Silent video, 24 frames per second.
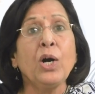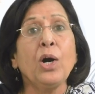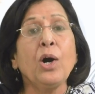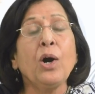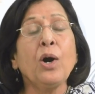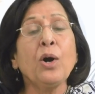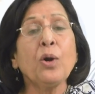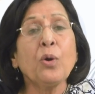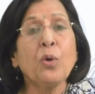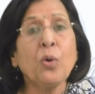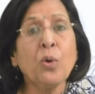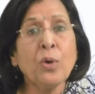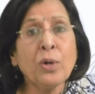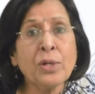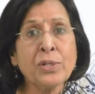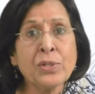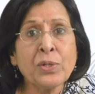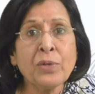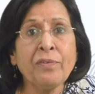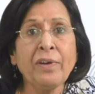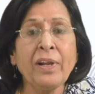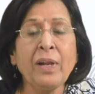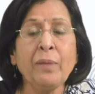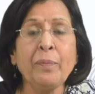are
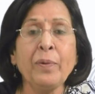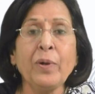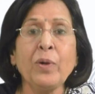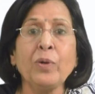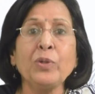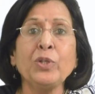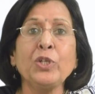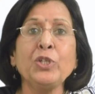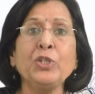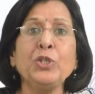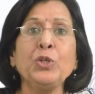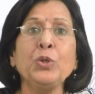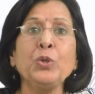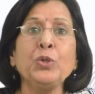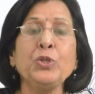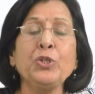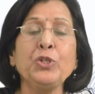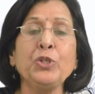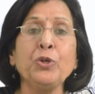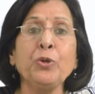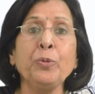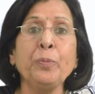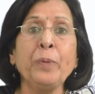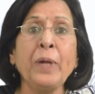also available on the
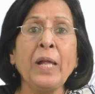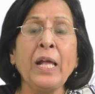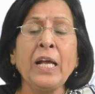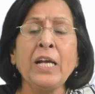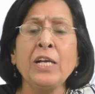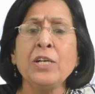YouTube.